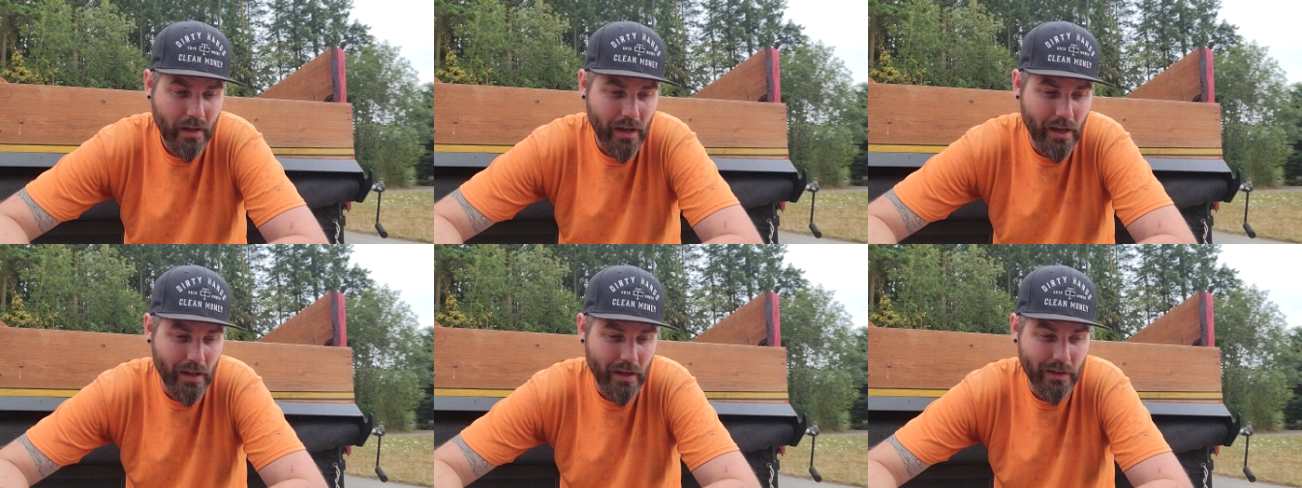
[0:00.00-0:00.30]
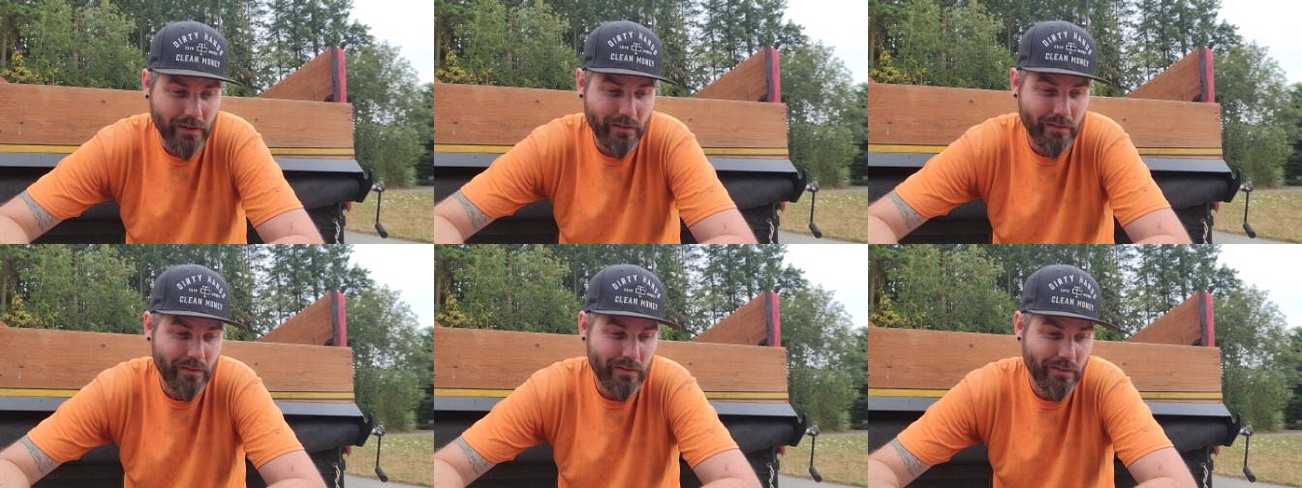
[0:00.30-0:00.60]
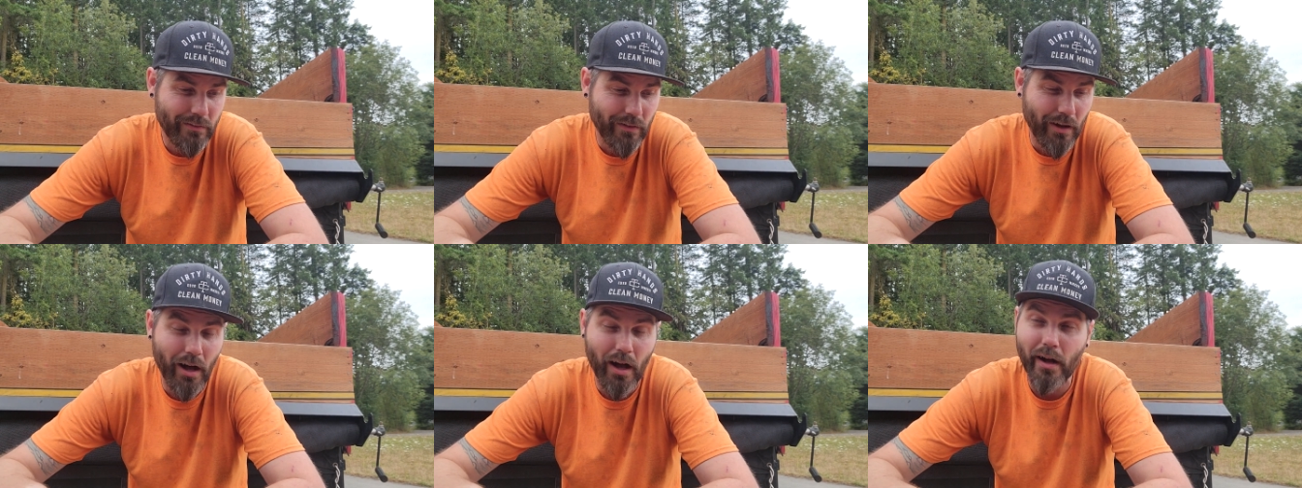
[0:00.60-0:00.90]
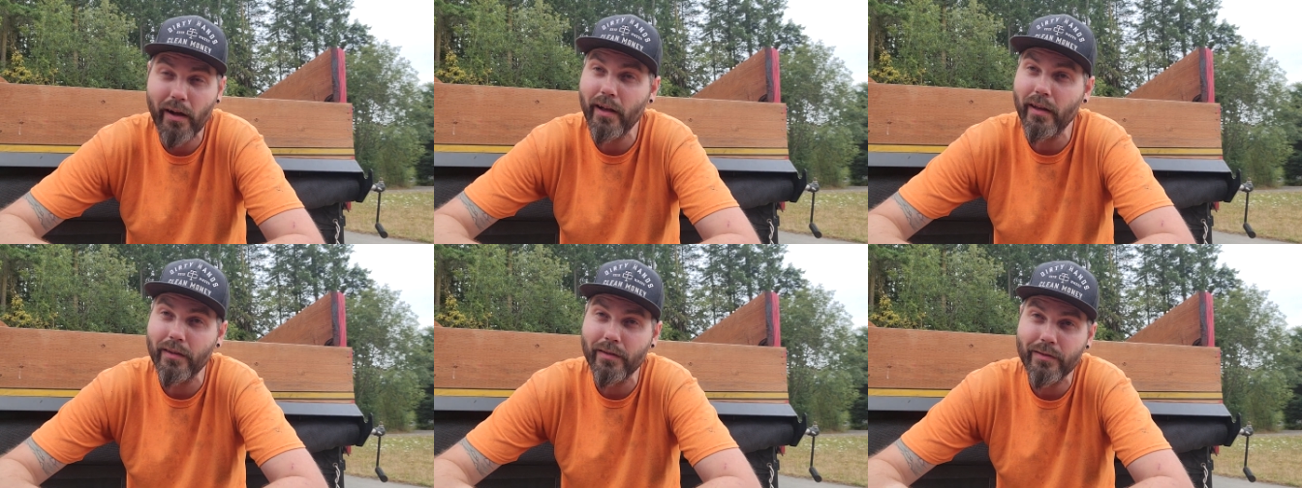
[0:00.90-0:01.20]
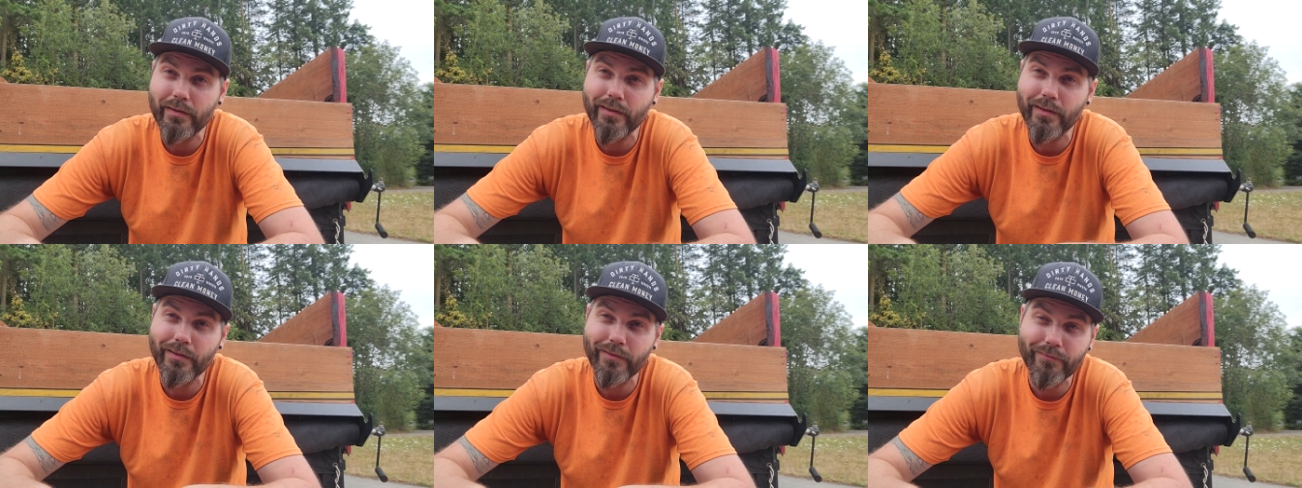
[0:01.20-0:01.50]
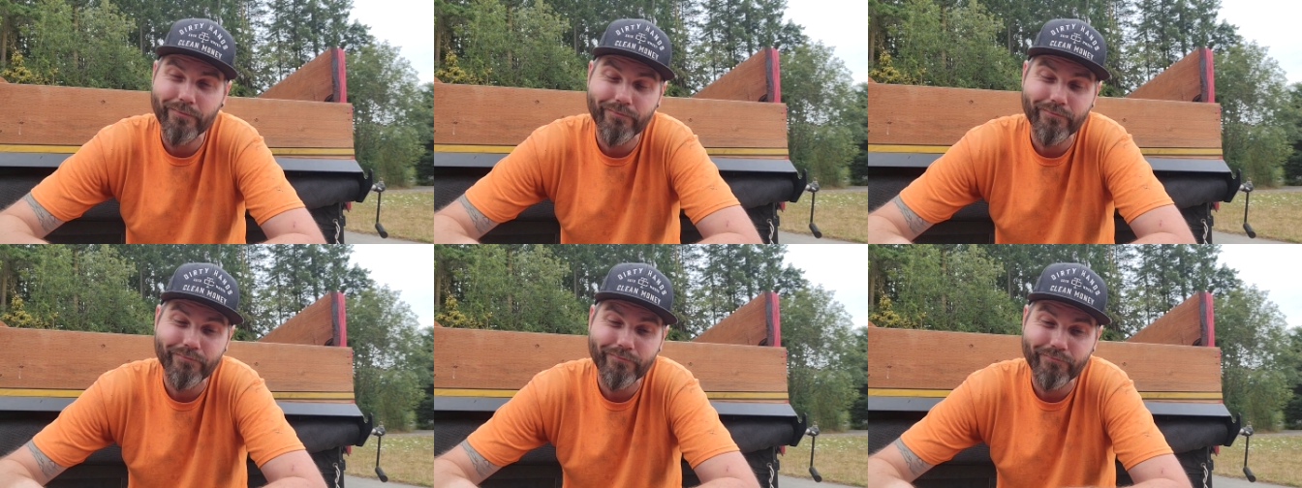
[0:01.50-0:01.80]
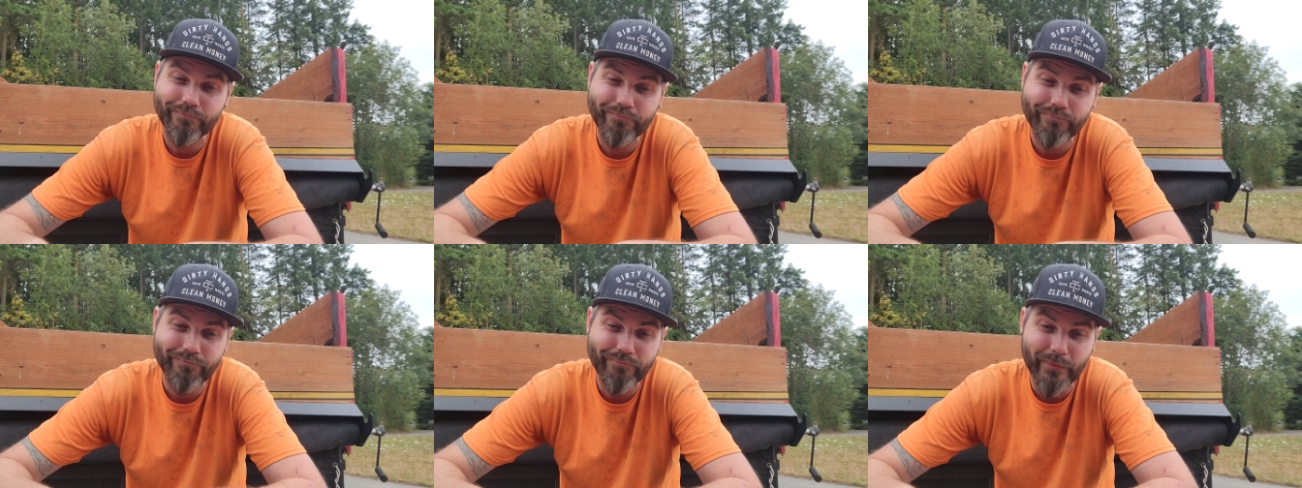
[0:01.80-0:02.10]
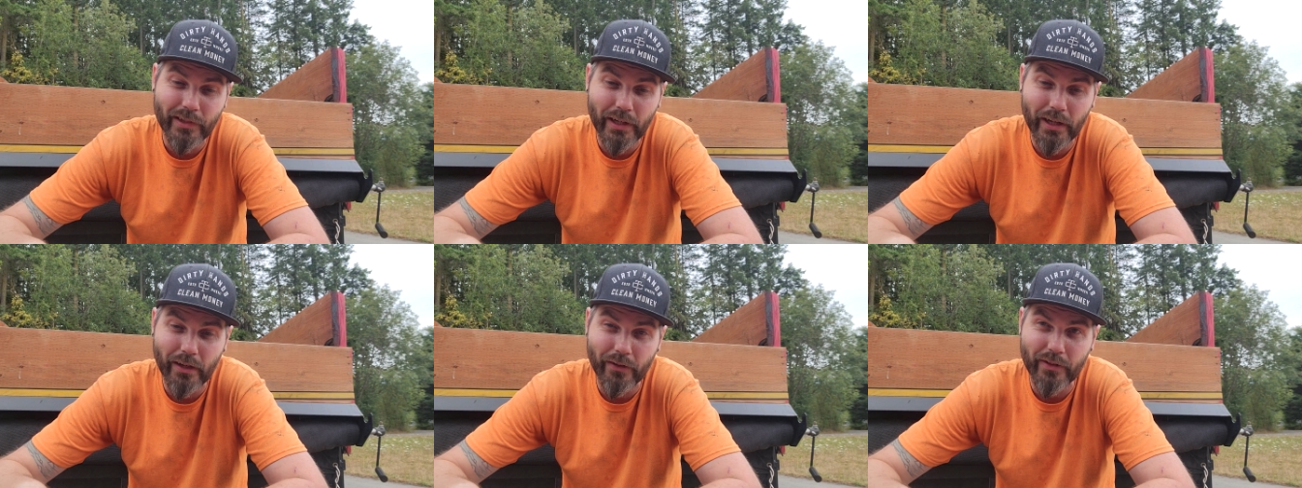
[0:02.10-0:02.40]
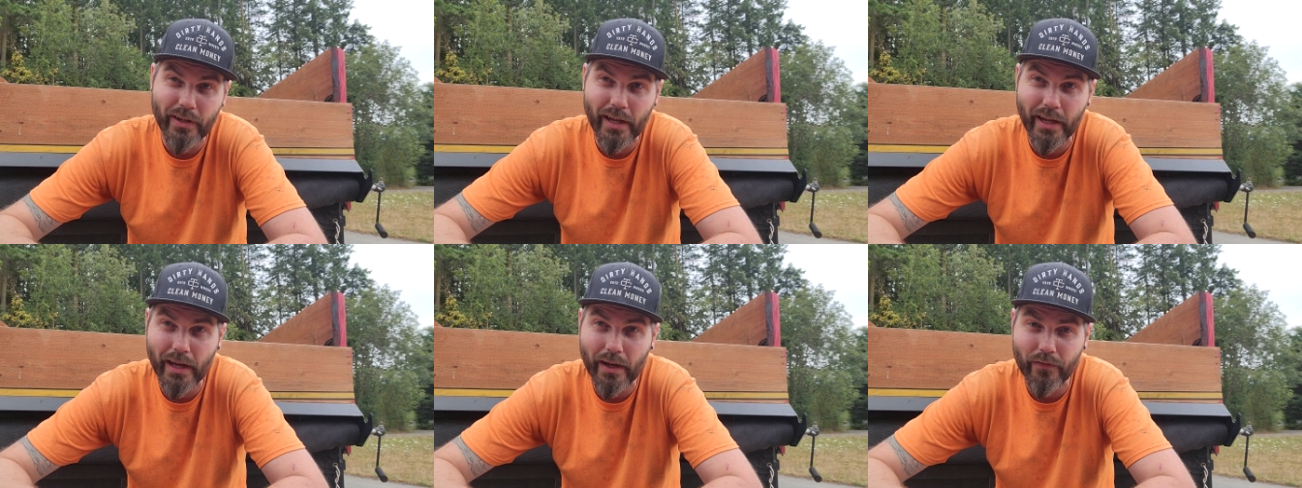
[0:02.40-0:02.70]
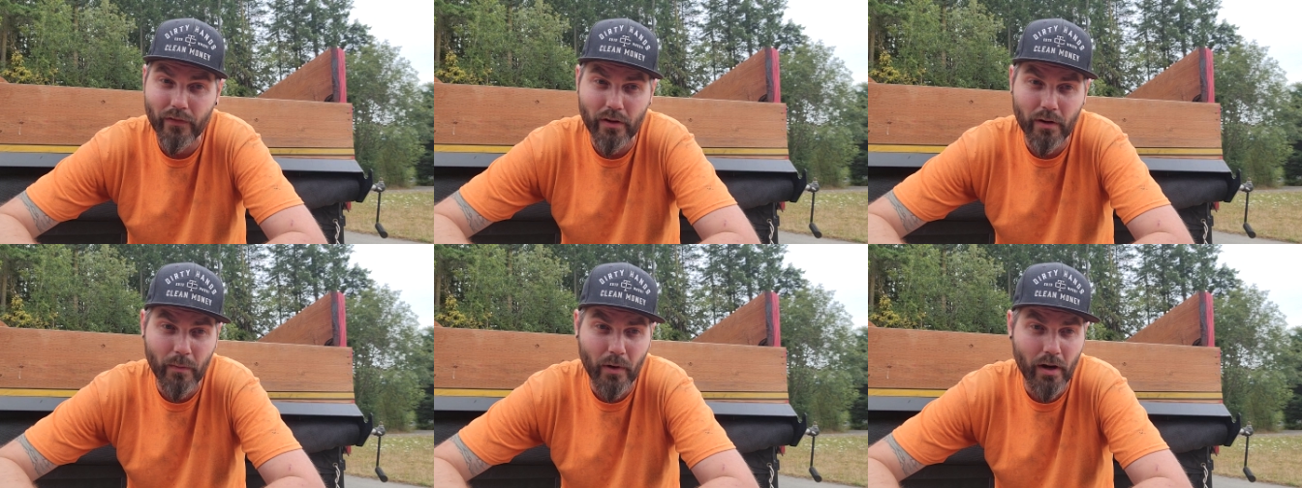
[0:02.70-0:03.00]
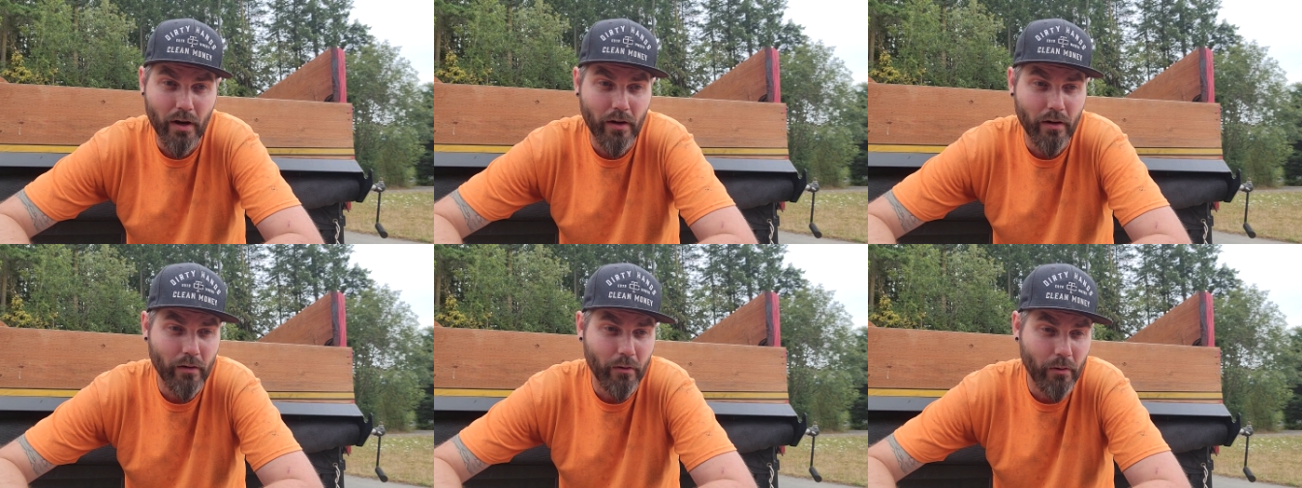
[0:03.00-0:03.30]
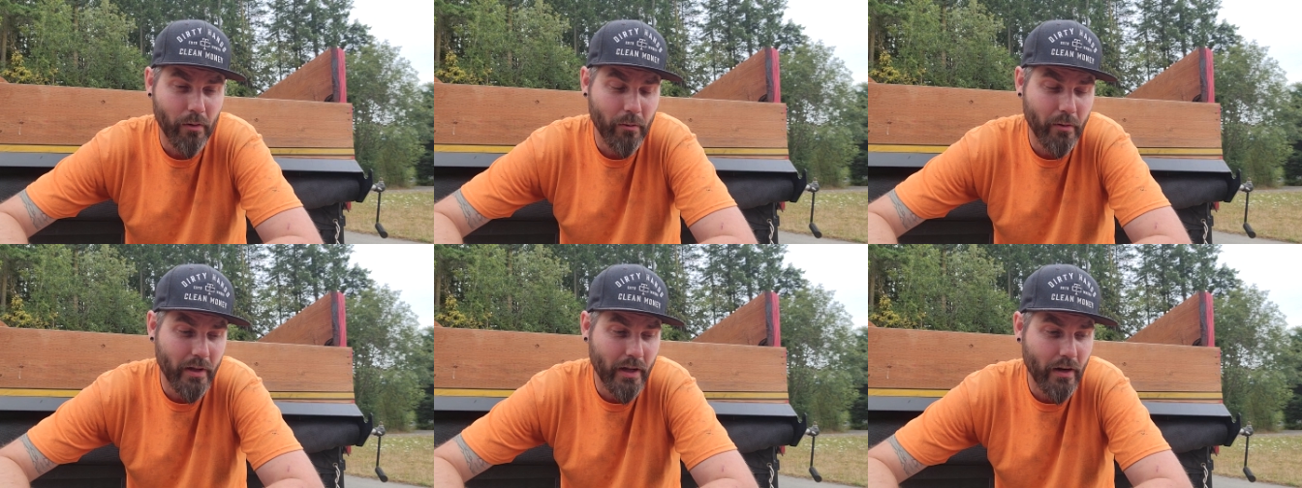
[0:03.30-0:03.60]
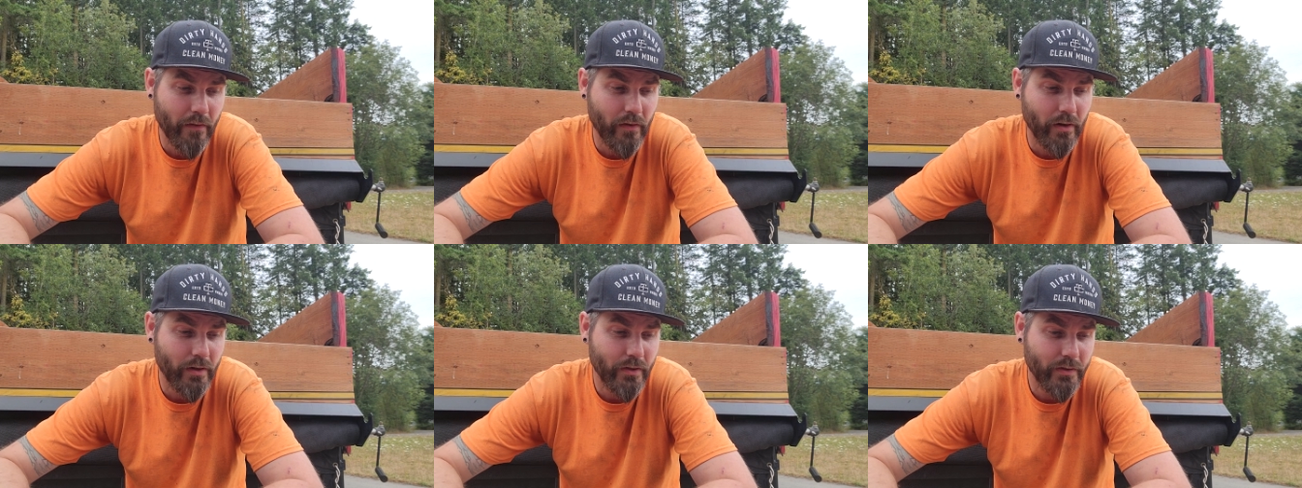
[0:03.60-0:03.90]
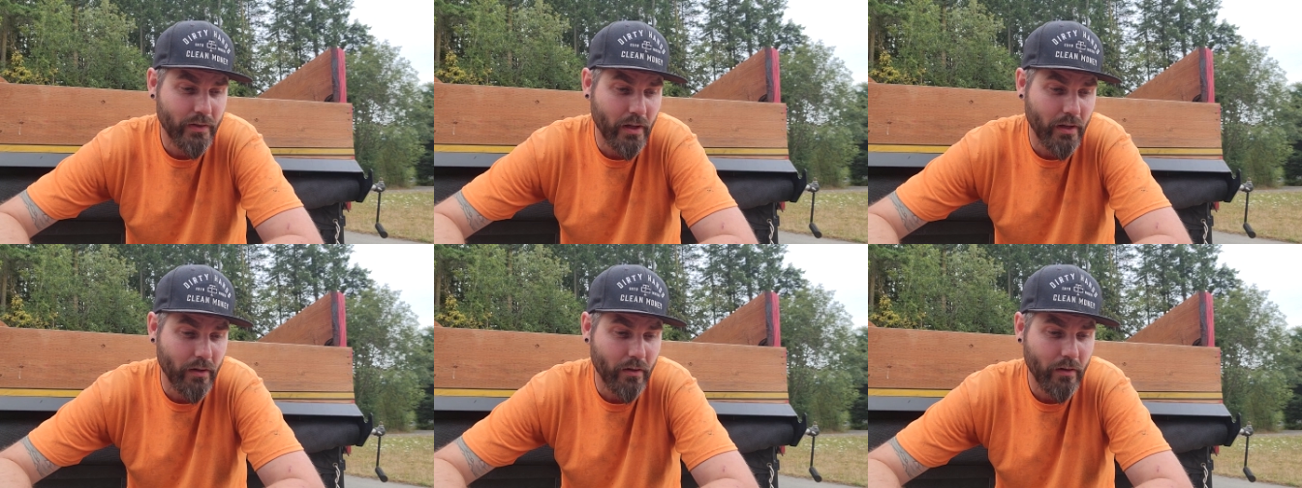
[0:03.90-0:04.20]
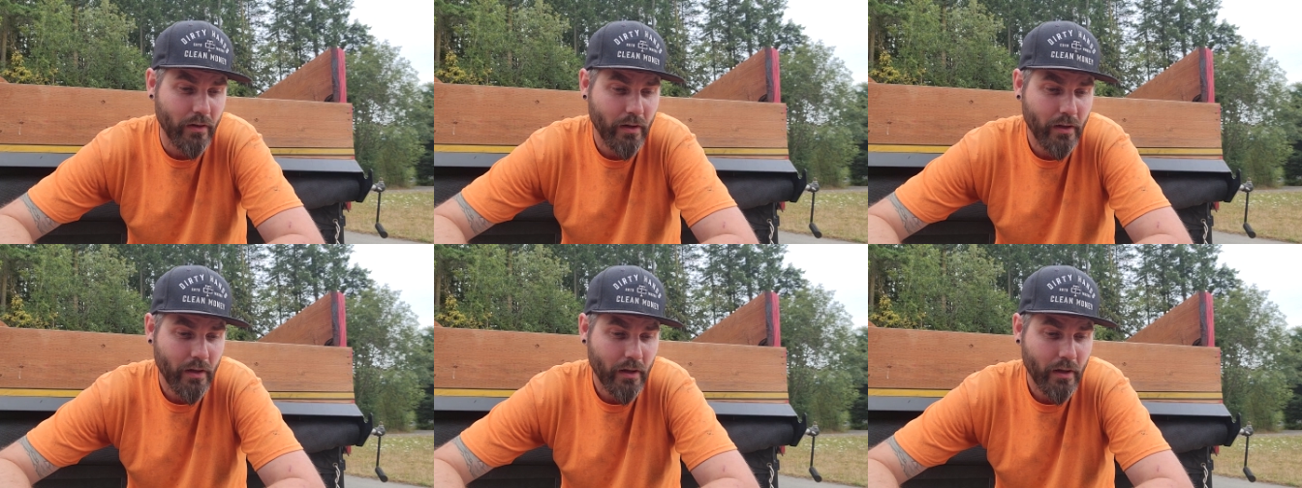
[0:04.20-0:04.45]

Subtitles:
and it's August, day after tomorrow or whatever. So